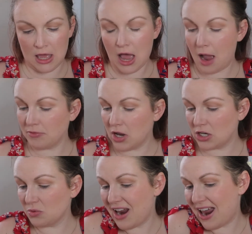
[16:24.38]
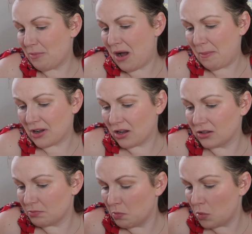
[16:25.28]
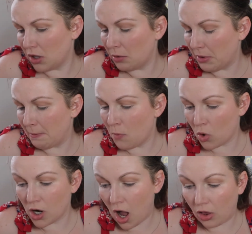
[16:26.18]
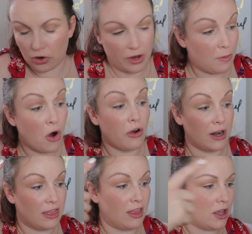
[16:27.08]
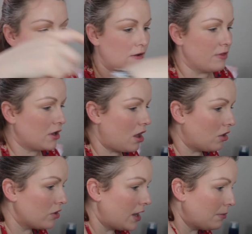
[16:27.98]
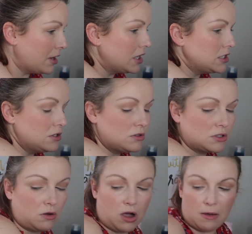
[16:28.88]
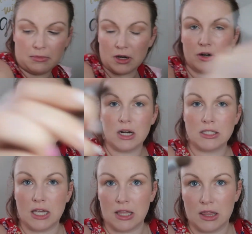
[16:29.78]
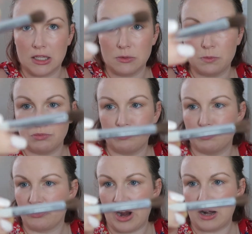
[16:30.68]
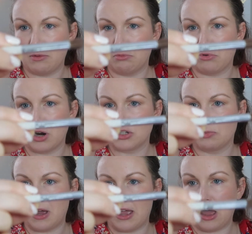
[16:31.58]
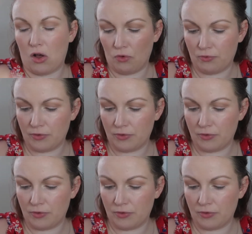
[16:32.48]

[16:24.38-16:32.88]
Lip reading: I just want to add a little bit more color than I'm already thinking of the color that I'm going to do. So I'm literally going to take this random brush by e.l.f.